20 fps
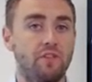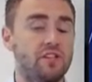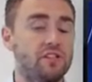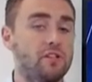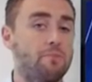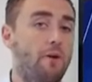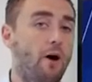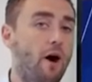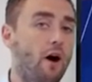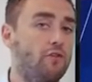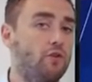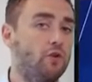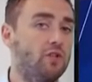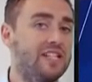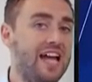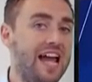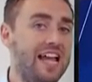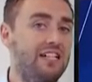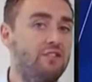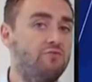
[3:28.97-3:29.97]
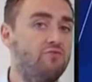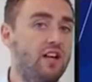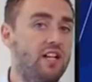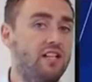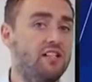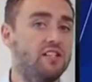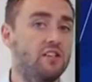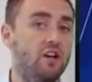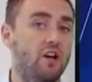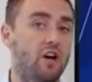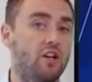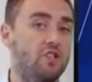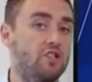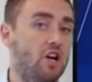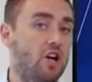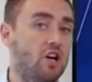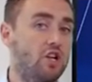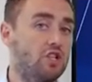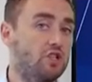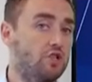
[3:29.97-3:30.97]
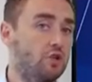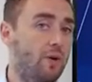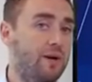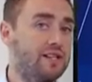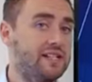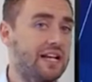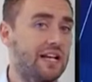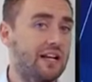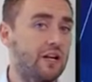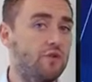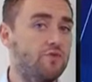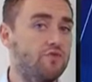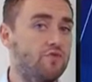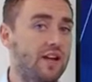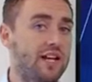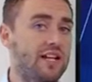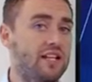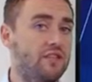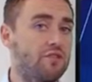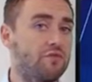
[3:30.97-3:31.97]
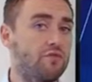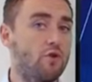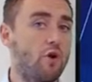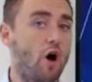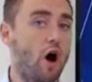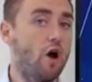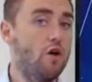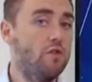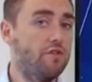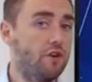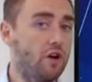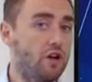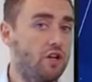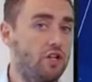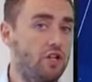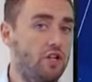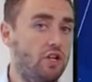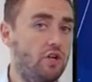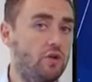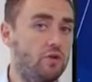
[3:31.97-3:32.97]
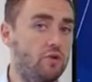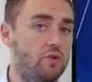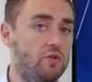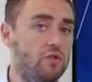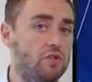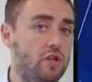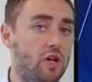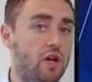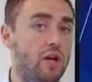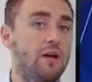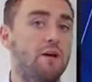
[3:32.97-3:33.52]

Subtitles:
So part of your daily research should always include reading through overnight news,